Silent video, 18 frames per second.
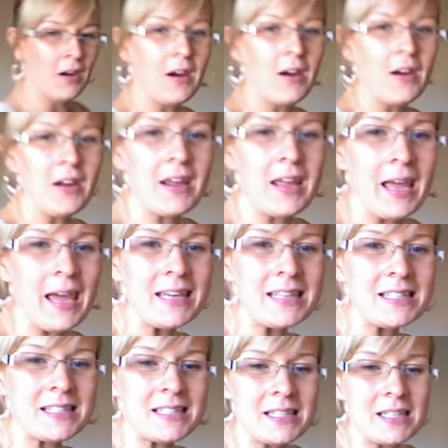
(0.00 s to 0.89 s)

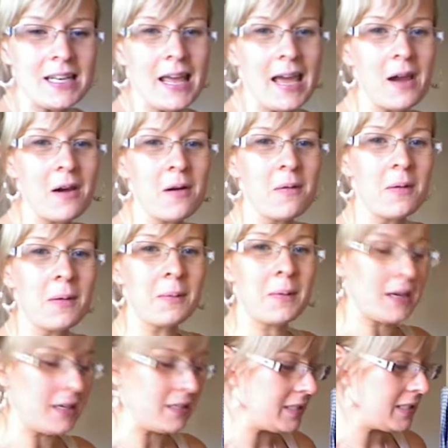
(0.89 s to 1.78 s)
Okay, so now I'm
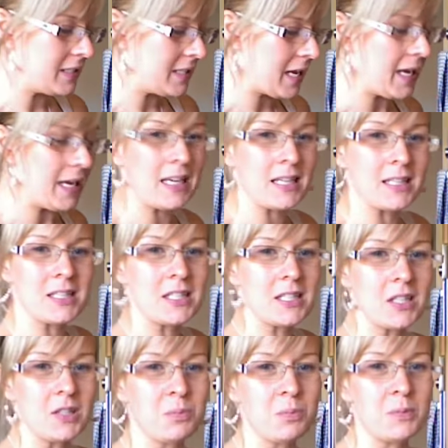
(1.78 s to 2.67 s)
going to take
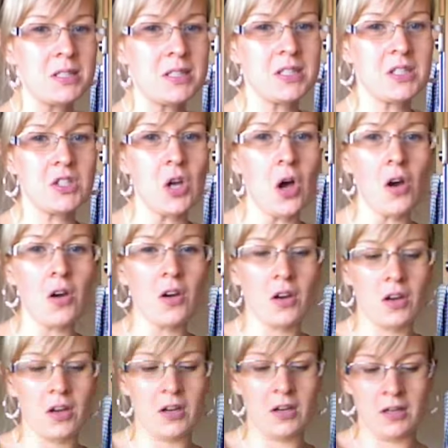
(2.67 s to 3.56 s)
some
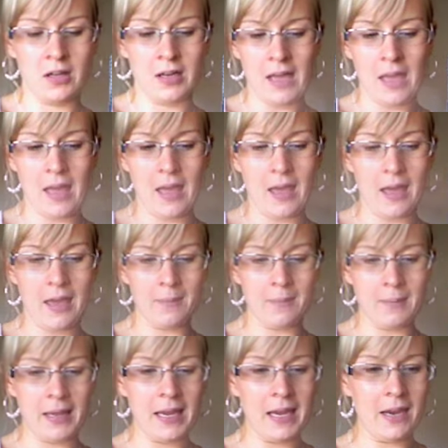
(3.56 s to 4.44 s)
stock.
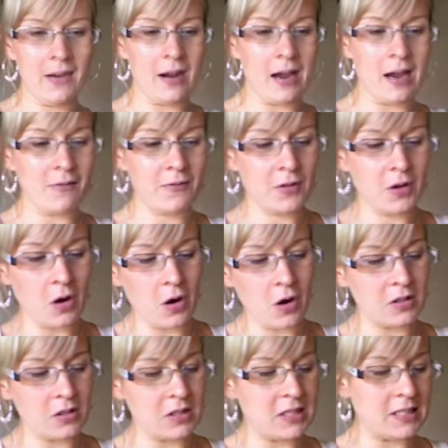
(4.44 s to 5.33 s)
Here I've
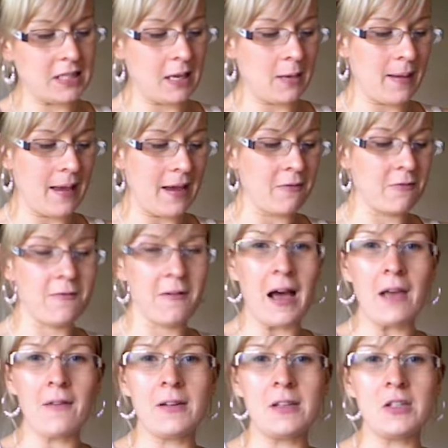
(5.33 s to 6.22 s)
got about
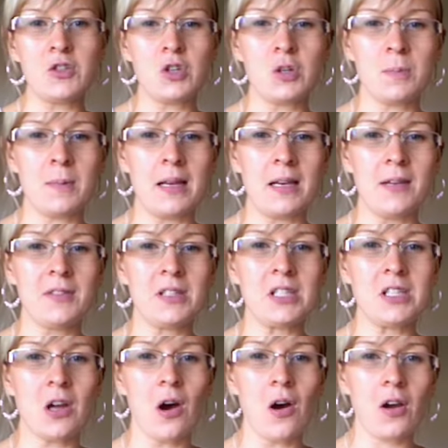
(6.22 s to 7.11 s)
500 ml of
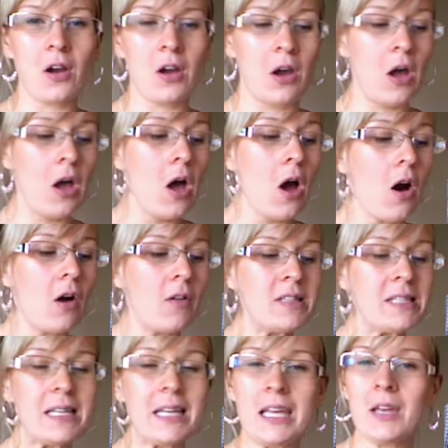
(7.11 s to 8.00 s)
stock.
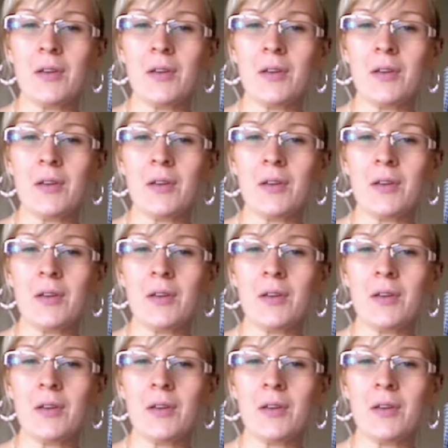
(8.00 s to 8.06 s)
Obviously,